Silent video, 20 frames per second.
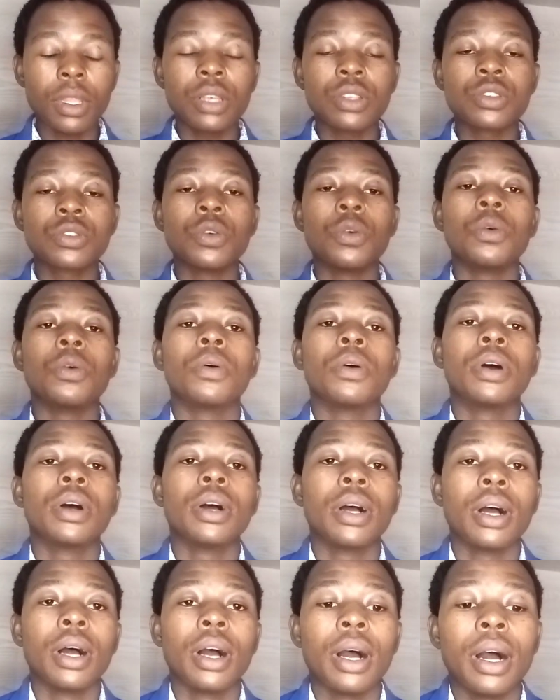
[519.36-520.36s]
so
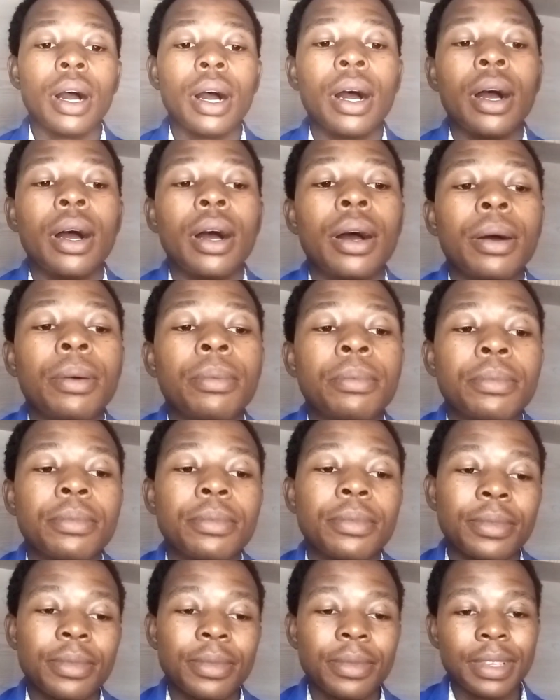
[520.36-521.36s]
um,
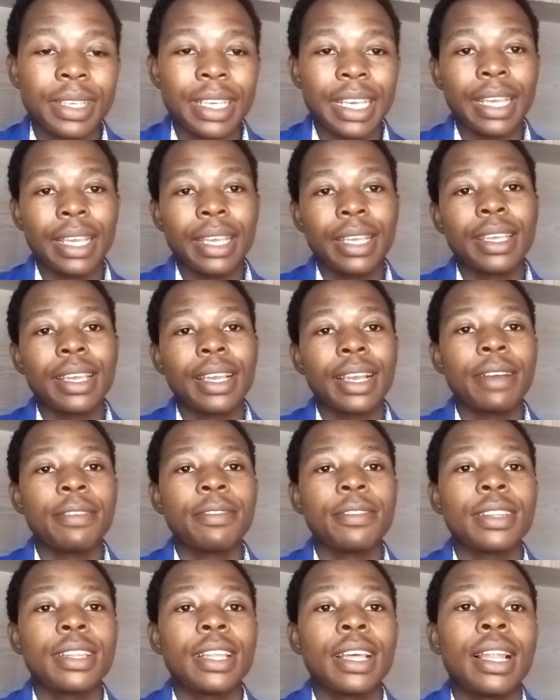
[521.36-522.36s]
ke, ke nka
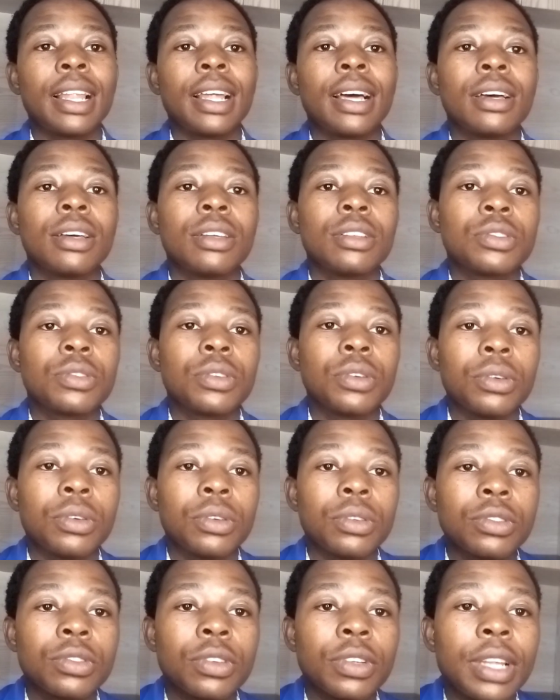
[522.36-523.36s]
fetela to,
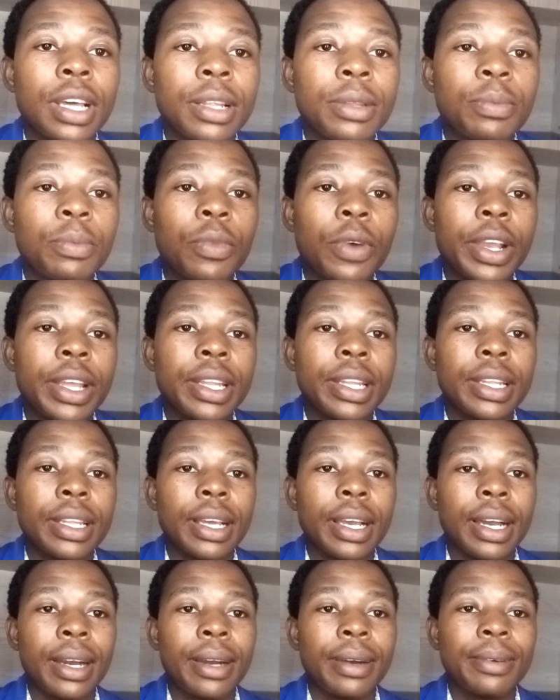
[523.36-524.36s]
to that point
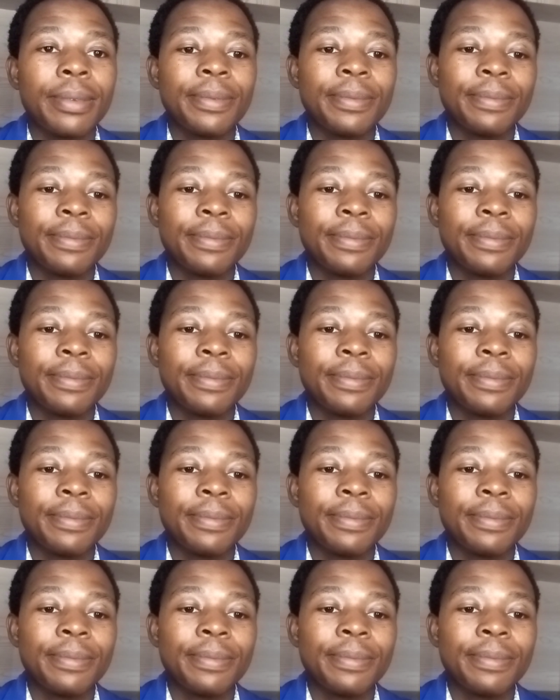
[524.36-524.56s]
um,